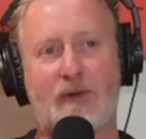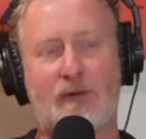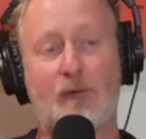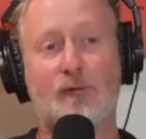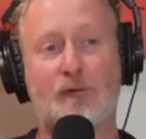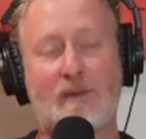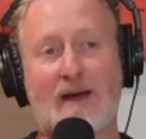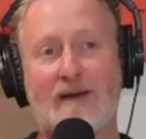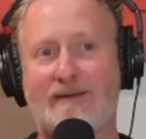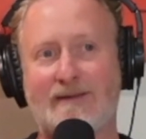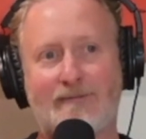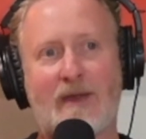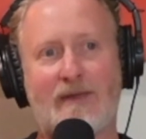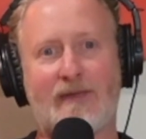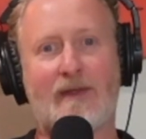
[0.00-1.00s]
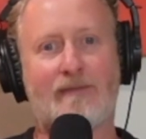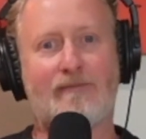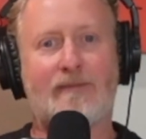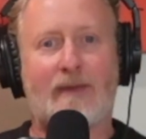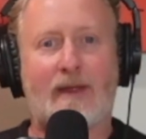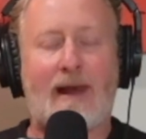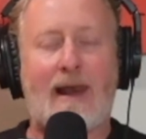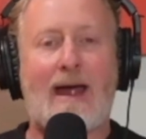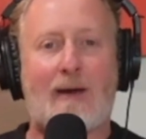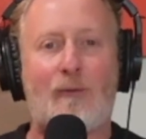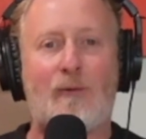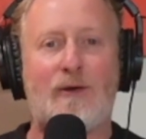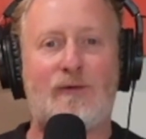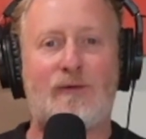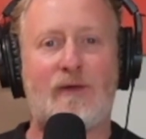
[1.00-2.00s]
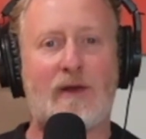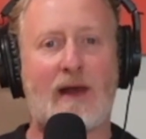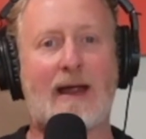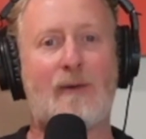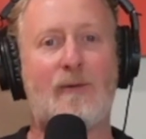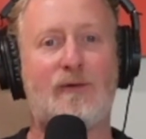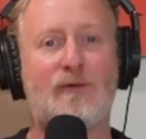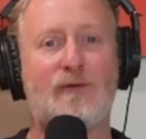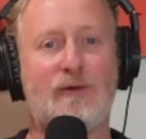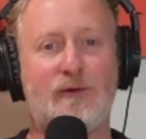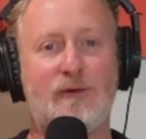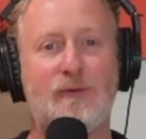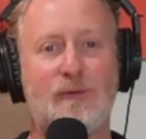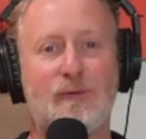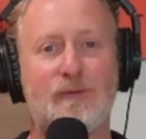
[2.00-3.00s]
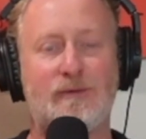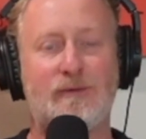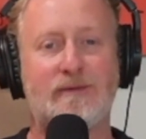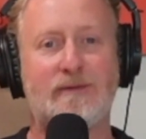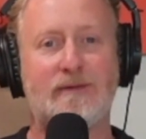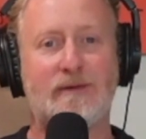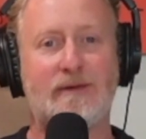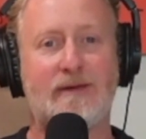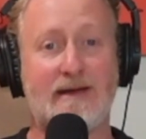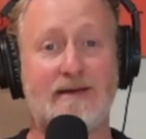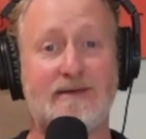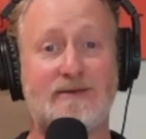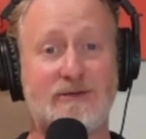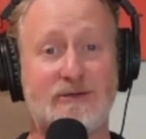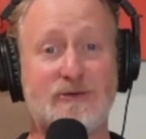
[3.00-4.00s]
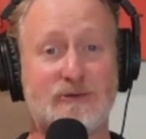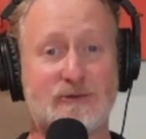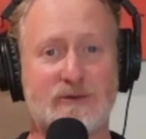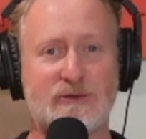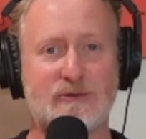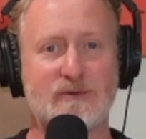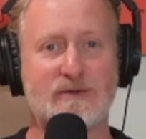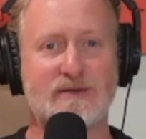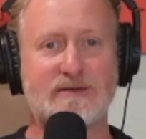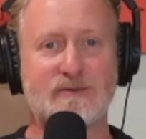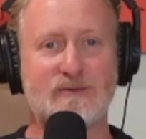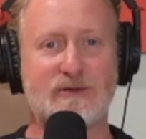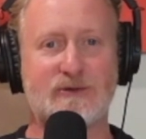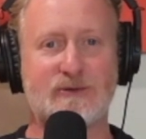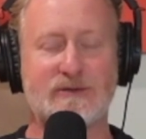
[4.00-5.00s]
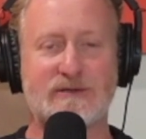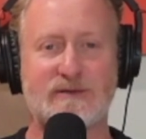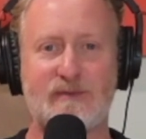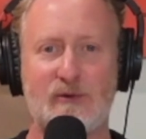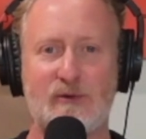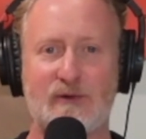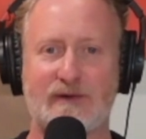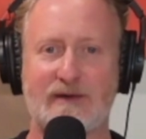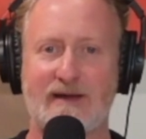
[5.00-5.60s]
talked about the language that you needed to use, which was sport.